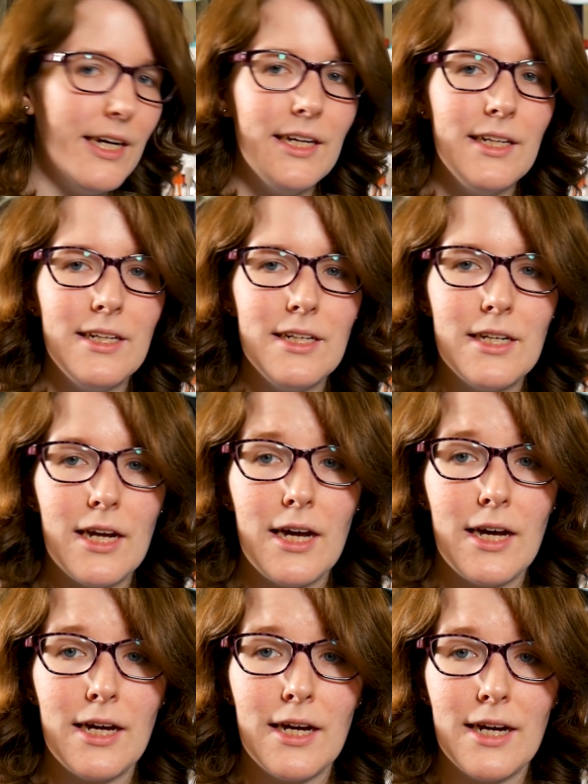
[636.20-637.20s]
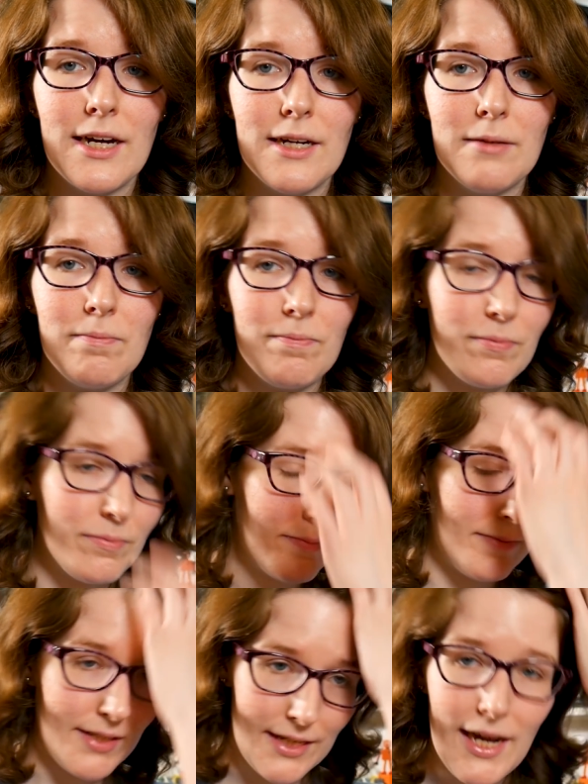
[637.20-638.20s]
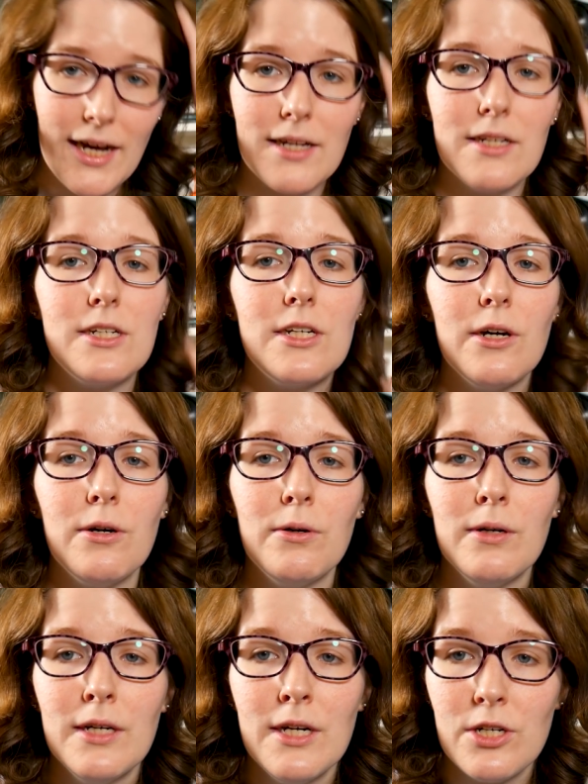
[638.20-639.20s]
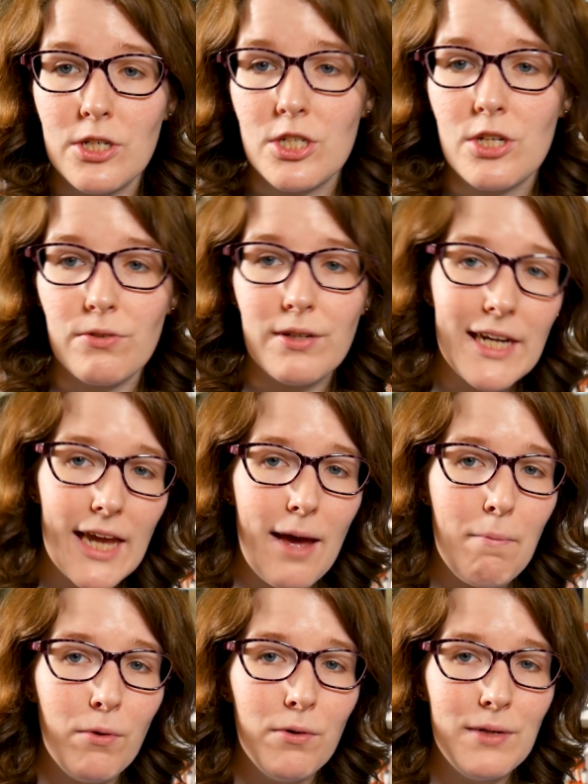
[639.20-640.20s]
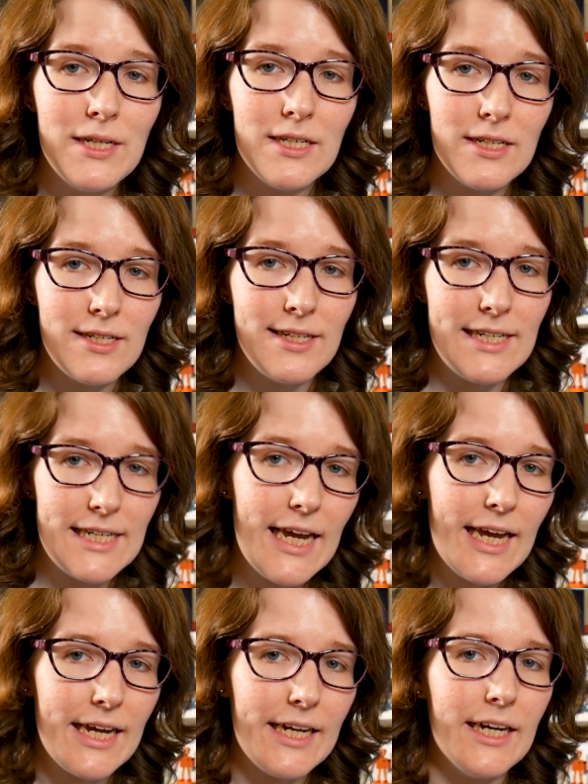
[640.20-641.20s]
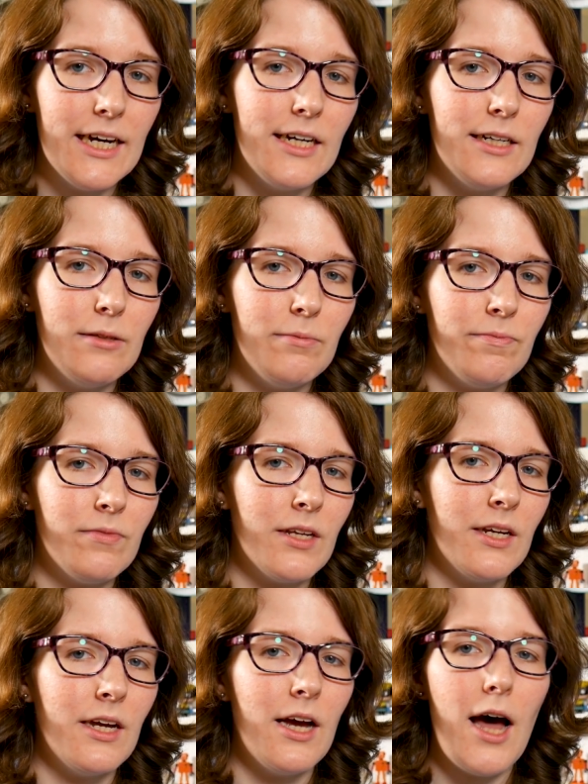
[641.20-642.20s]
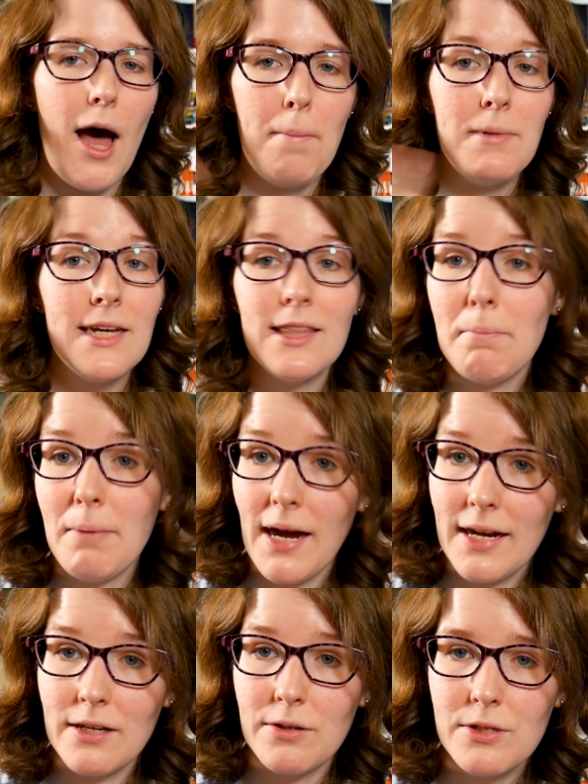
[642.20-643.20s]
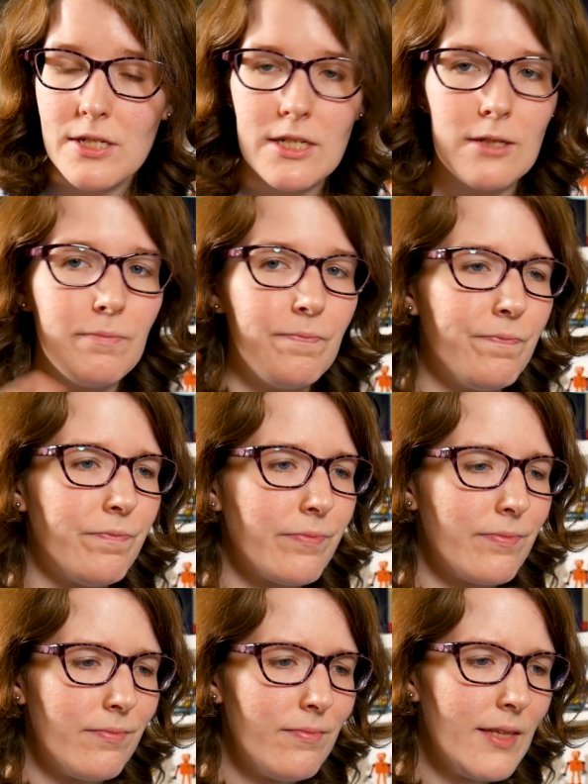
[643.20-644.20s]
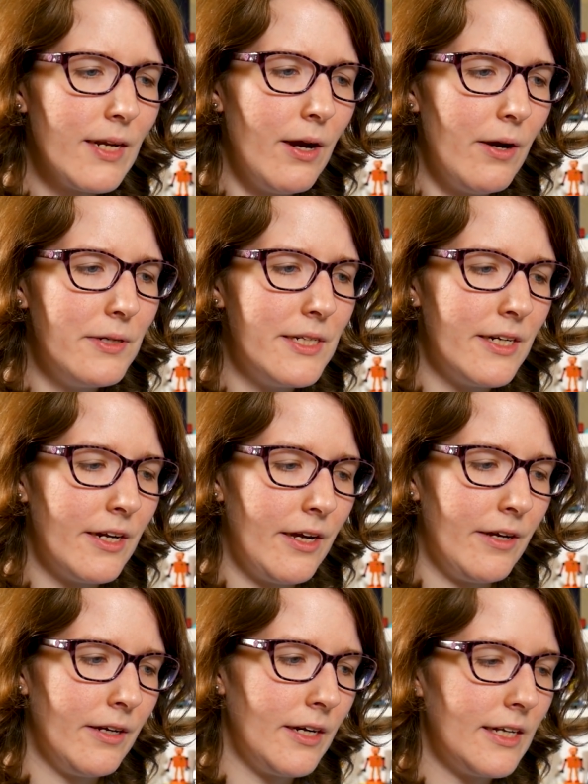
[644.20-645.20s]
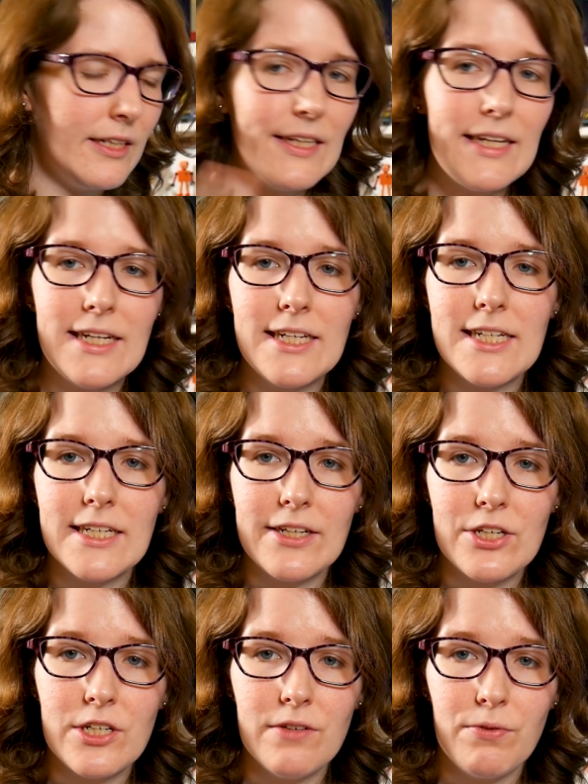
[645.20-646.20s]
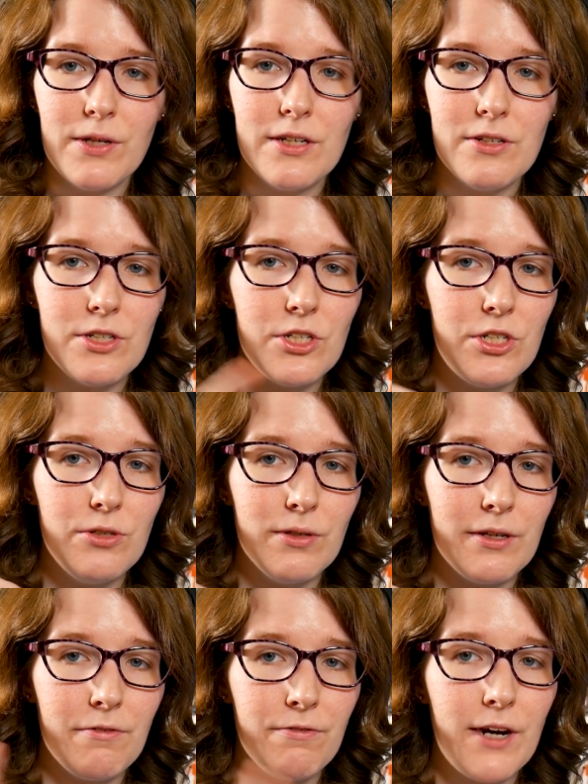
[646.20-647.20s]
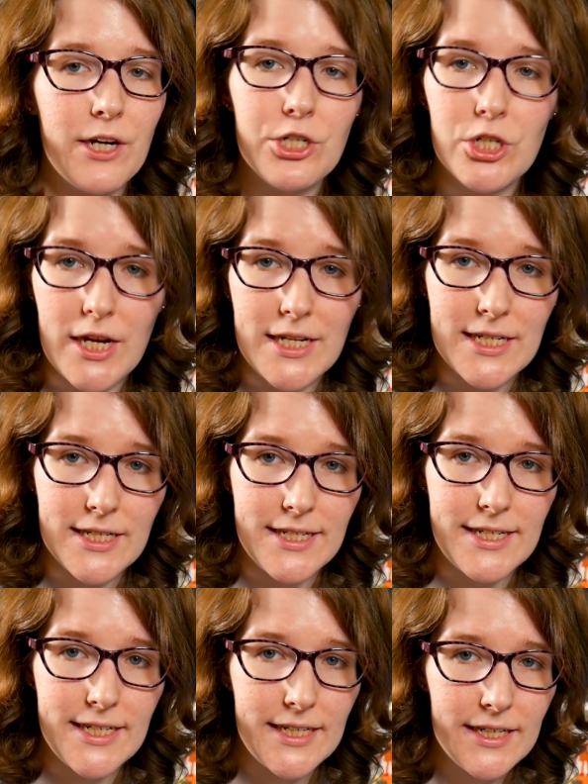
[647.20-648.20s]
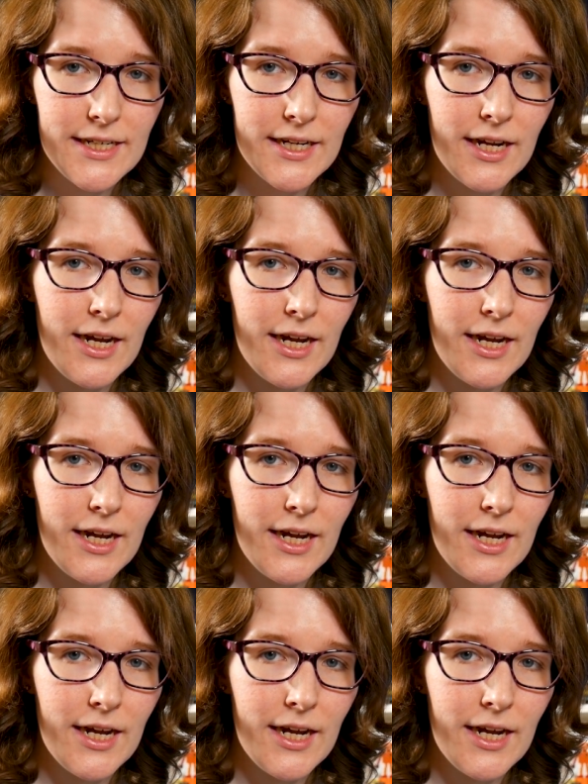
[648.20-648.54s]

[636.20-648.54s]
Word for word: And uh, yeah, so just to recap what we did today, um, updated the BIOS, did a clean installation of Windows to a fresh SSD.